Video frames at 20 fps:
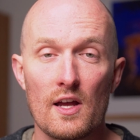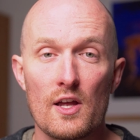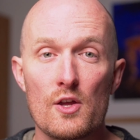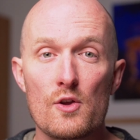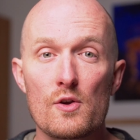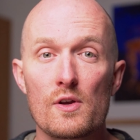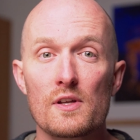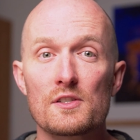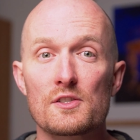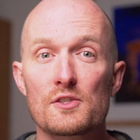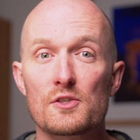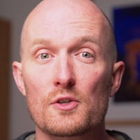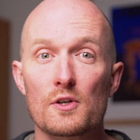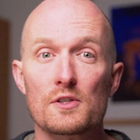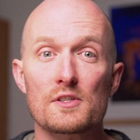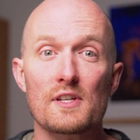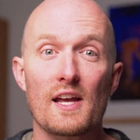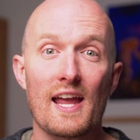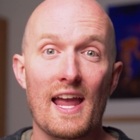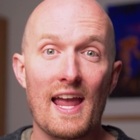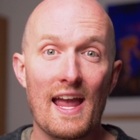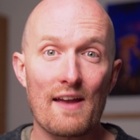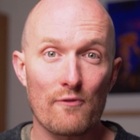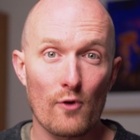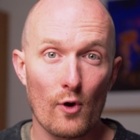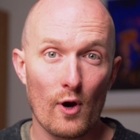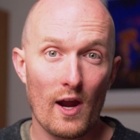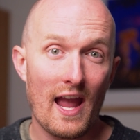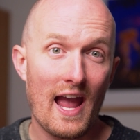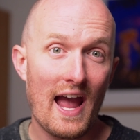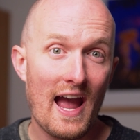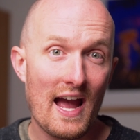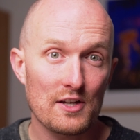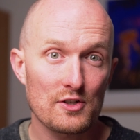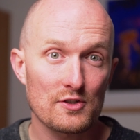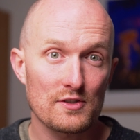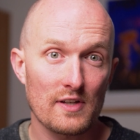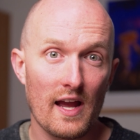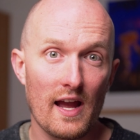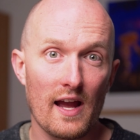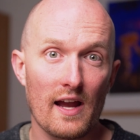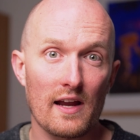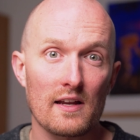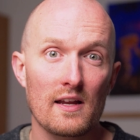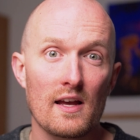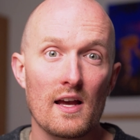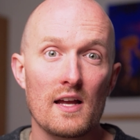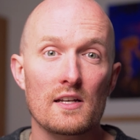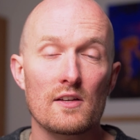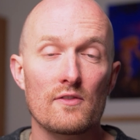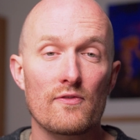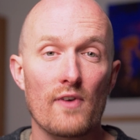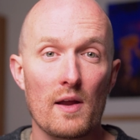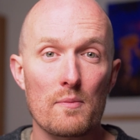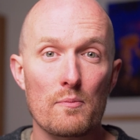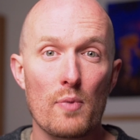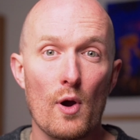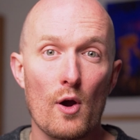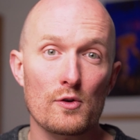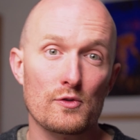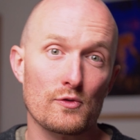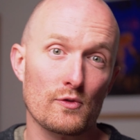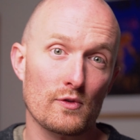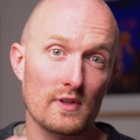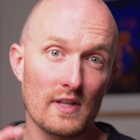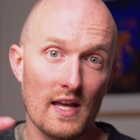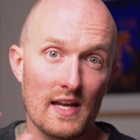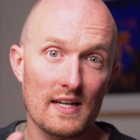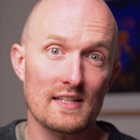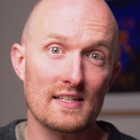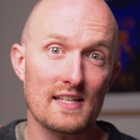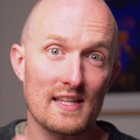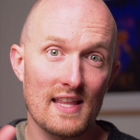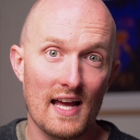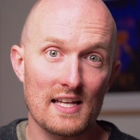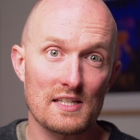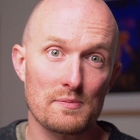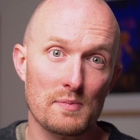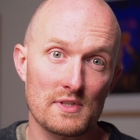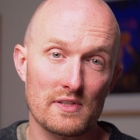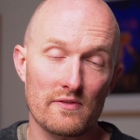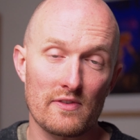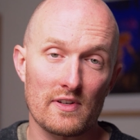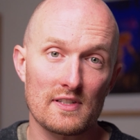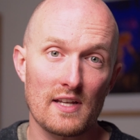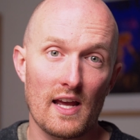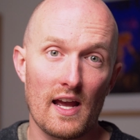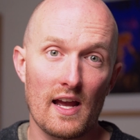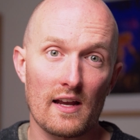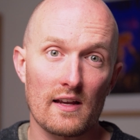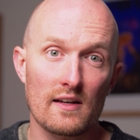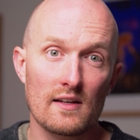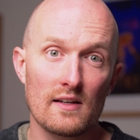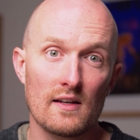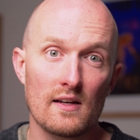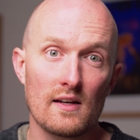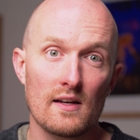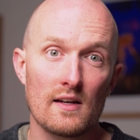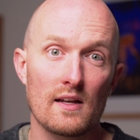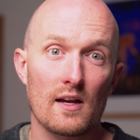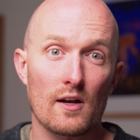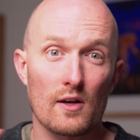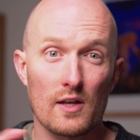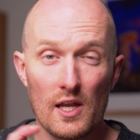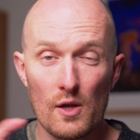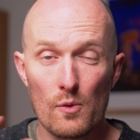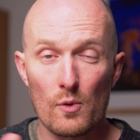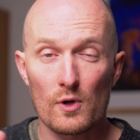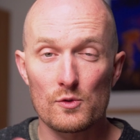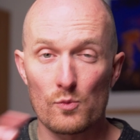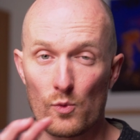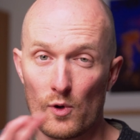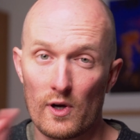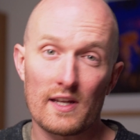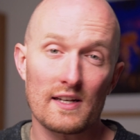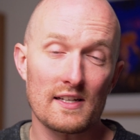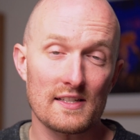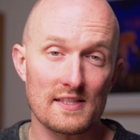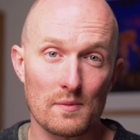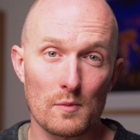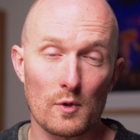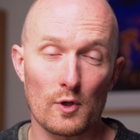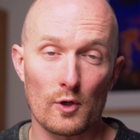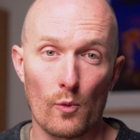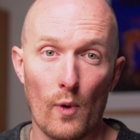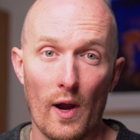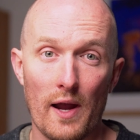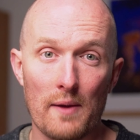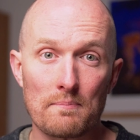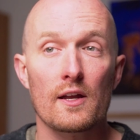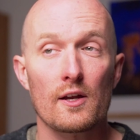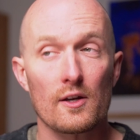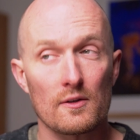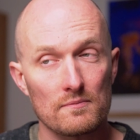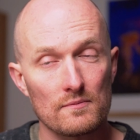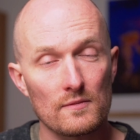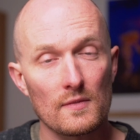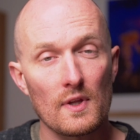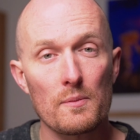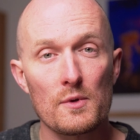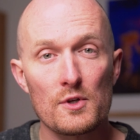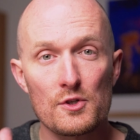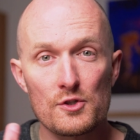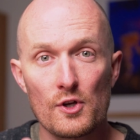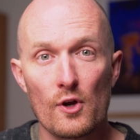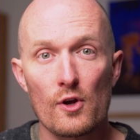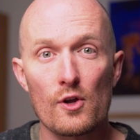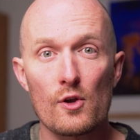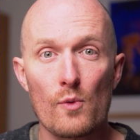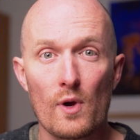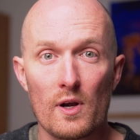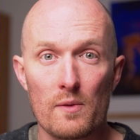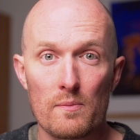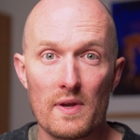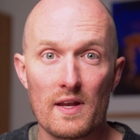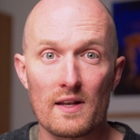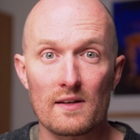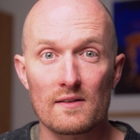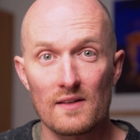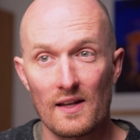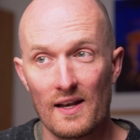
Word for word: You can search for a hashtag to find posts related to that specific tag. Now, keywords work in a similar way. Here, let me show you what I mean